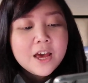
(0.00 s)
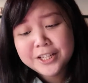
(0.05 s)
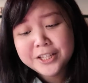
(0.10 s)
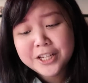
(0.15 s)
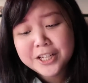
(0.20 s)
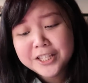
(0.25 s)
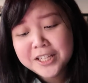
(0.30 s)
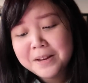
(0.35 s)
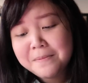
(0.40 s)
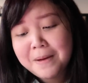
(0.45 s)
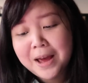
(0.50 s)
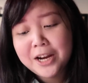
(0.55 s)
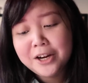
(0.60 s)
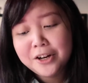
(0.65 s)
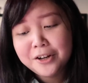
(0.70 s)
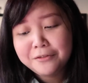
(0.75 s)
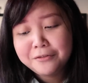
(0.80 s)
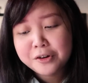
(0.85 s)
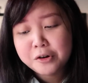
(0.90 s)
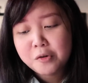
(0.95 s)
It doesn't matter
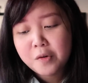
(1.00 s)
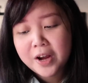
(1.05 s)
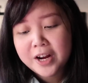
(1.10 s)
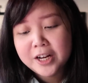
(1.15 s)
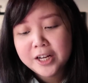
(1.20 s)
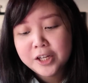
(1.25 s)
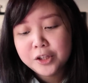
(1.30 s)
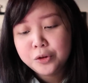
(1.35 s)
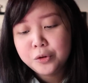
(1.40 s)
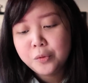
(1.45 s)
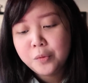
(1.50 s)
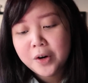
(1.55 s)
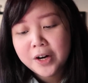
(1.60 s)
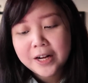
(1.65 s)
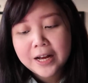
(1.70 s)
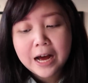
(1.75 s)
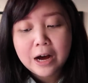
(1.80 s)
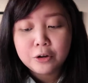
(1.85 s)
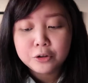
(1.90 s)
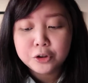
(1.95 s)
if you're wearing it to
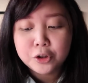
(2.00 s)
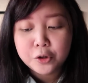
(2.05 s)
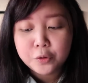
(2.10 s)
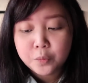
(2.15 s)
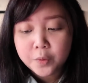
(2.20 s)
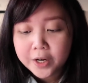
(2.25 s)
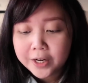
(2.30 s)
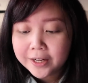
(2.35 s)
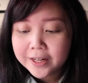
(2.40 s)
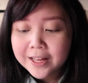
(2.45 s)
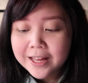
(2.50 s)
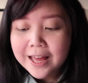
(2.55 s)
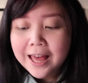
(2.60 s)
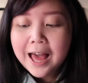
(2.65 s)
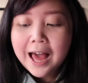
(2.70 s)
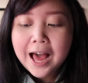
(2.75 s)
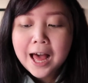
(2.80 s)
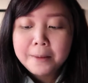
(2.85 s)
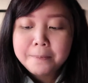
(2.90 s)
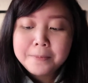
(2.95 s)
work out or work.
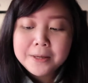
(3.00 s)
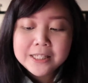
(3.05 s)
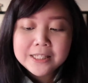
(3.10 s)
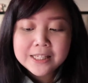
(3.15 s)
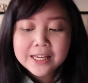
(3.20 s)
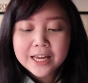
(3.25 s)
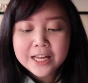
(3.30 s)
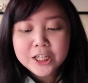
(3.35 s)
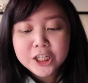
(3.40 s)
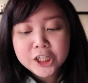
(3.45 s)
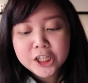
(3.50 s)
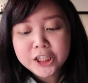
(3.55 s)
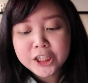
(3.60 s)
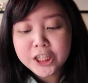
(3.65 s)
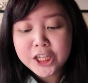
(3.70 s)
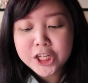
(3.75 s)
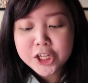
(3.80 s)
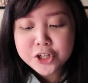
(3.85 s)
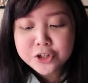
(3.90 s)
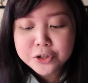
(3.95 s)
Happy Skin
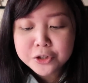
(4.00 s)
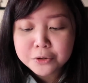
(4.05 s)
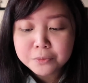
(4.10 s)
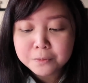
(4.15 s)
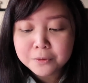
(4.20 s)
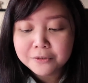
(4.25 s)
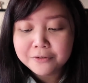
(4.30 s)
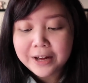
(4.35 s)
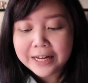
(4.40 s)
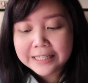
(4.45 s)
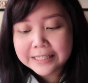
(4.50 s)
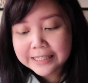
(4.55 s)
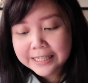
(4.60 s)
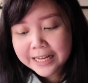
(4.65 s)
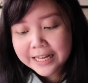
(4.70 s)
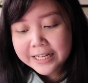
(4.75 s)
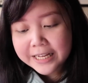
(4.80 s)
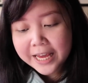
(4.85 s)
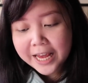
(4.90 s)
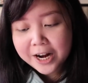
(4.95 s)
continues to provide
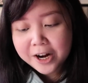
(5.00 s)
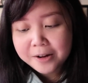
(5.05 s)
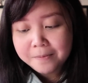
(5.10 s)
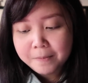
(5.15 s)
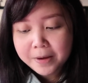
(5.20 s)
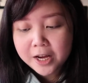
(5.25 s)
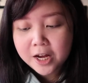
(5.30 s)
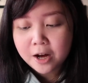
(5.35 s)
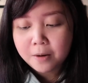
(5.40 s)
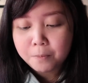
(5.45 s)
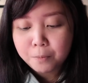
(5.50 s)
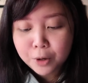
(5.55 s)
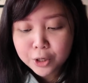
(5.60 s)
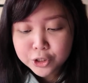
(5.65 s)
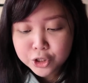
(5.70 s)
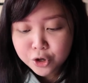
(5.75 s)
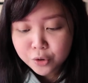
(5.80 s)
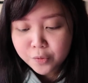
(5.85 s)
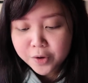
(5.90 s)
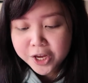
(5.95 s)
skincare and makeup
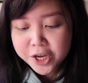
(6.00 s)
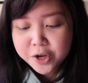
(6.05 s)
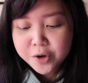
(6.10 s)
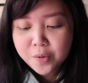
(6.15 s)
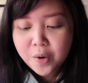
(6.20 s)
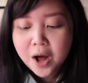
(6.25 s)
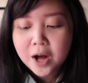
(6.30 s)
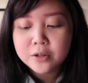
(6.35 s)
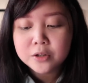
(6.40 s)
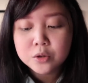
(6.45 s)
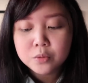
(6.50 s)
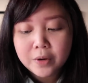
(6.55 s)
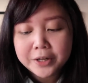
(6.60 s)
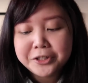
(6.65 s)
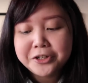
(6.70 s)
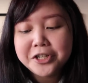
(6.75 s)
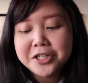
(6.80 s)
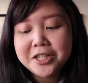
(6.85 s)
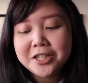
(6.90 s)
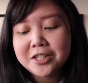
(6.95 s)
while showing you how
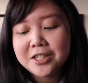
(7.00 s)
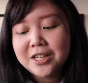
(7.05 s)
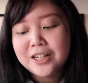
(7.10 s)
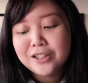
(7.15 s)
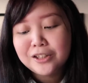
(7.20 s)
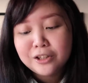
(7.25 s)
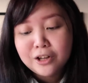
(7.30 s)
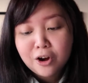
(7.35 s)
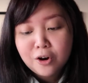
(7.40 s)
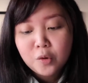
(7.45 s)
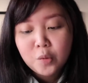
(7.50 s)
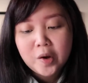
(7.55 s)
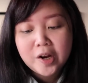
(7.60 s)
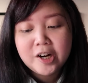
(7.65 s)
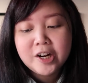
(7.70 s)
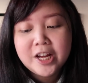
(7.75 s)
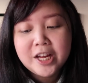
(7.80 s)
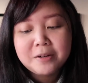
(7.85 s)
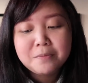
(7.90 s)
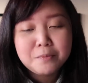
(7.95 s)
sweat-resistant,
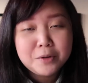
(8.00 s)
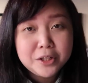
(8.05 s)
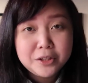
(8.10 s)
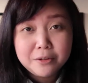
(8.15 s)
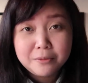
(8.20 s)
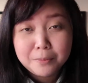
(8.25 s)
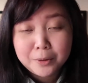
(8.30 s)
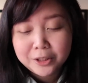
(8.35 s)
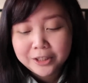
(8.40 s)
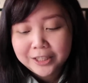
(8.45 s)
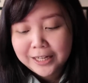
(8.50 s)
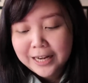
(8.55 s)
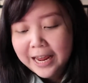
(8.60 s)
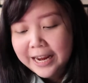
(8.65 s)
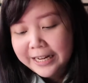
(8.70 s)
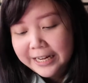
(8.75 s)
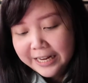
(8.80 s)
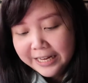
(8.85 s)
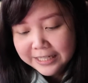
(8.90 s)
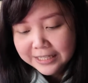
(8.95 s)
long-wearing, and breathable the line